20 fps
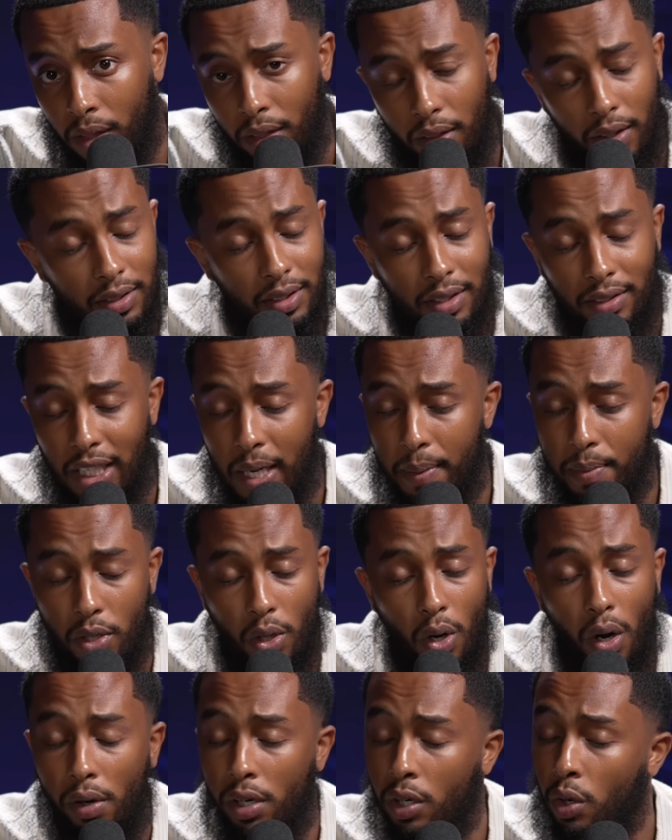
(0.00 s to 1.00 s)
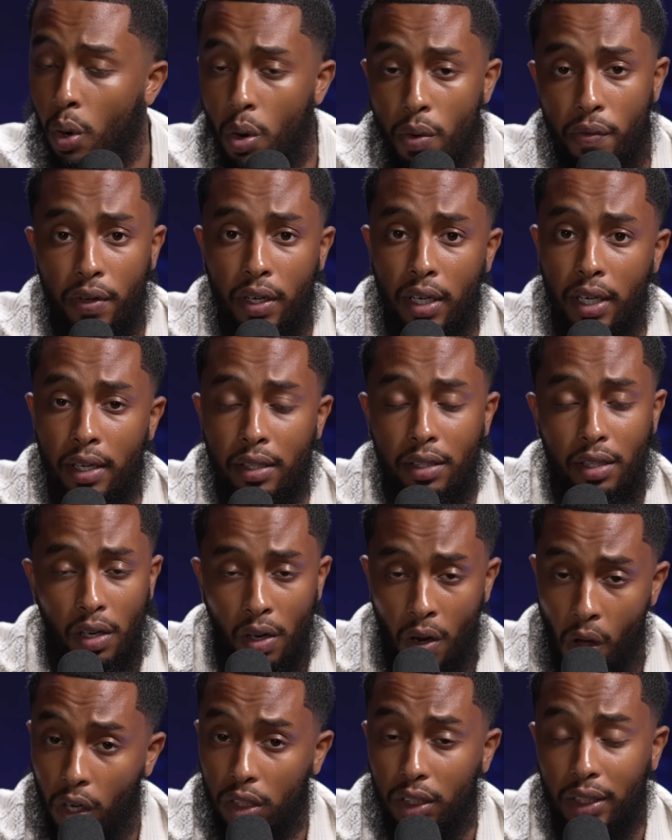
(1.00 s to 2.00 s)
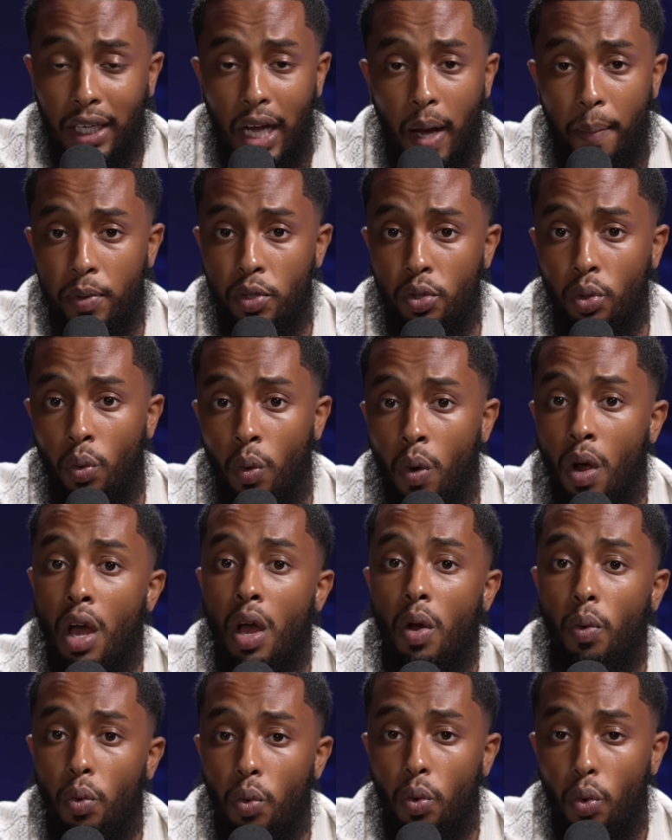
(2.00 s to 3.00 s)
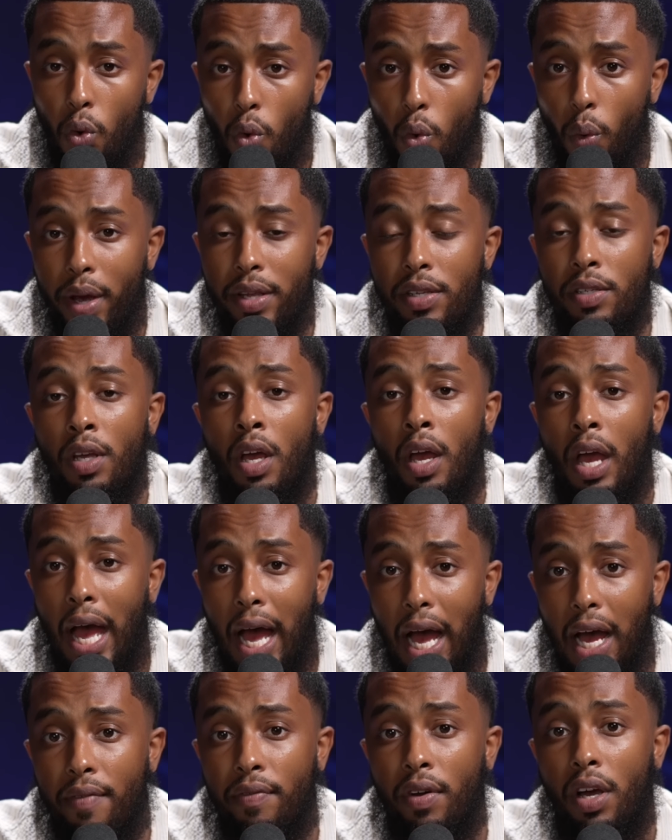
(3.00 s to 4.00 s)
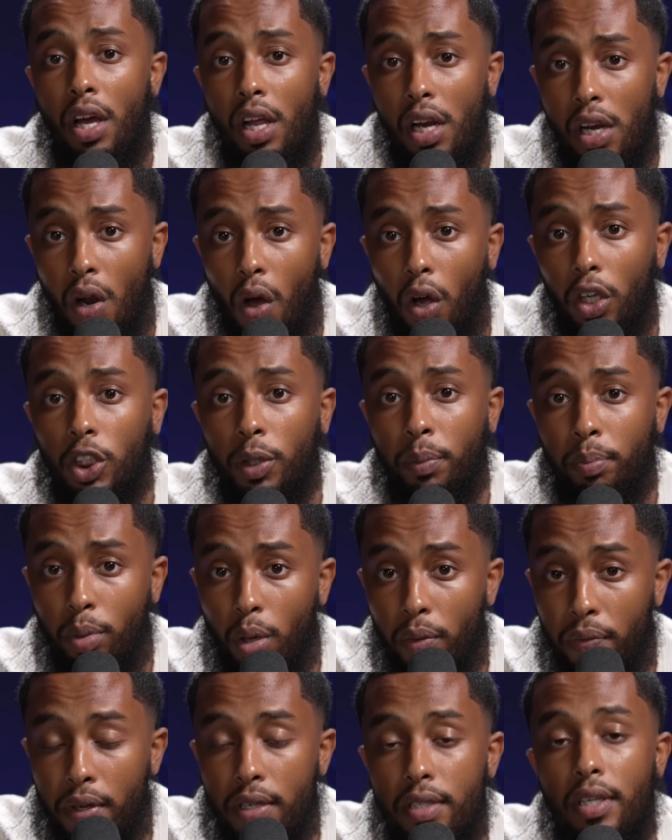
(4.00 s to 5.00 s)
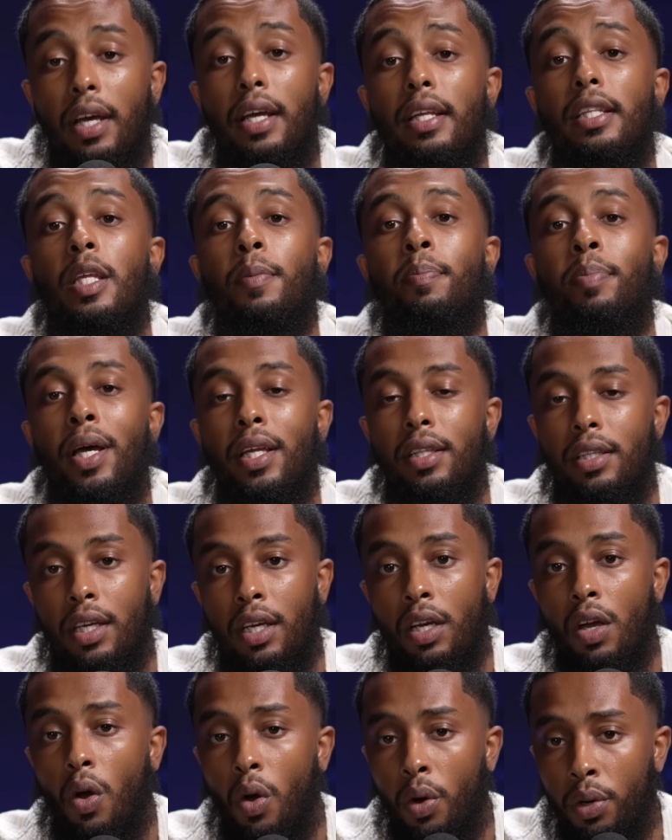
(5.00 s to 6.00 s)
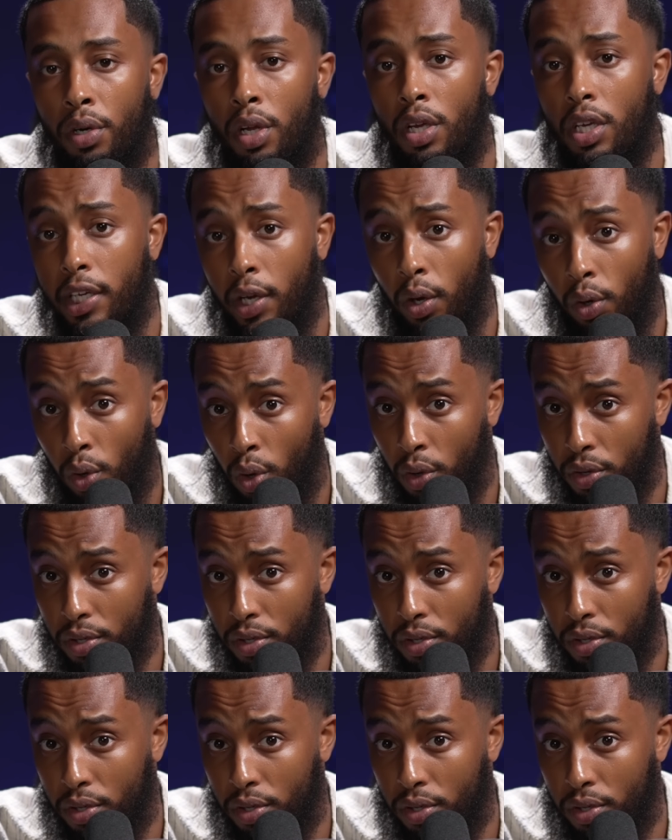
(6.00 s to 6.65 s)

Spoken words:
It's the same scenario over here. Larger capital will always have larger profits depending on your lot